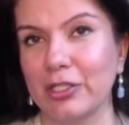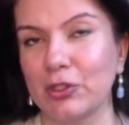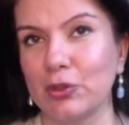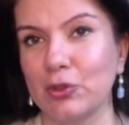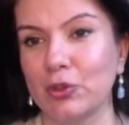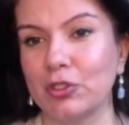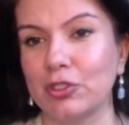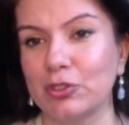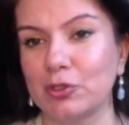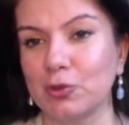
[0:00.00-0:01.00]
You
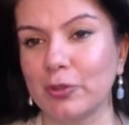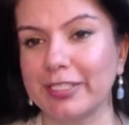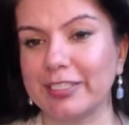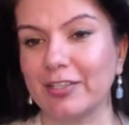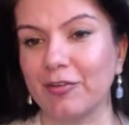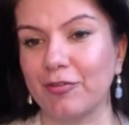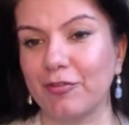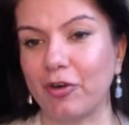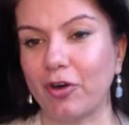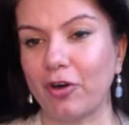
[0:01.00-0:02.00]
could do it
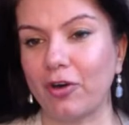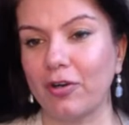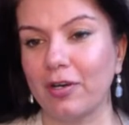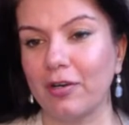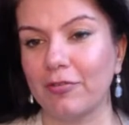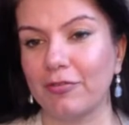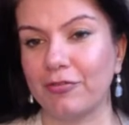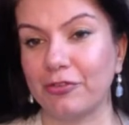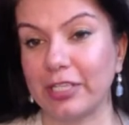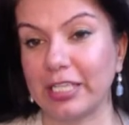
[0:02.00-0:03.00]
for
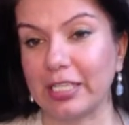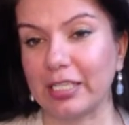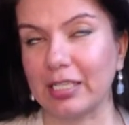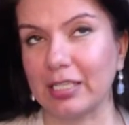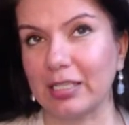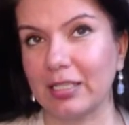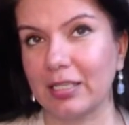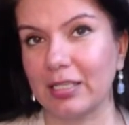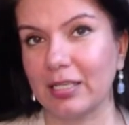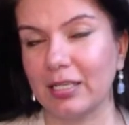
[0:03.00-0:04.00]
free.
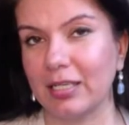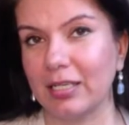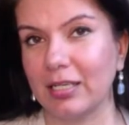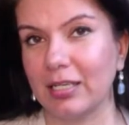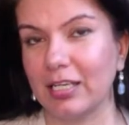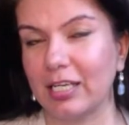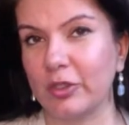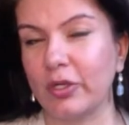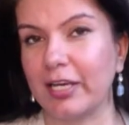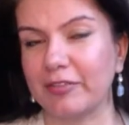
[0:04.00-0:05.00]

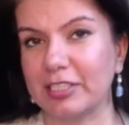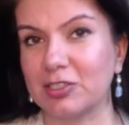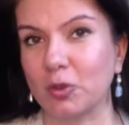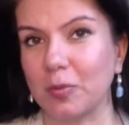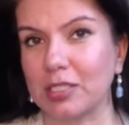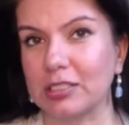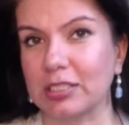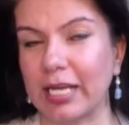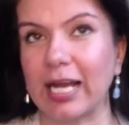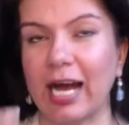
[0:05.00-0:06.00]
You love it so
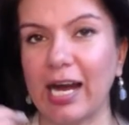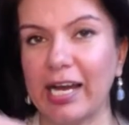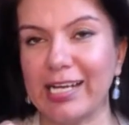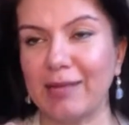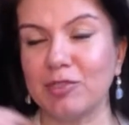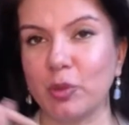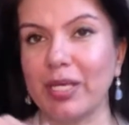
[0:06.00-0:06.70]
much. Like, I am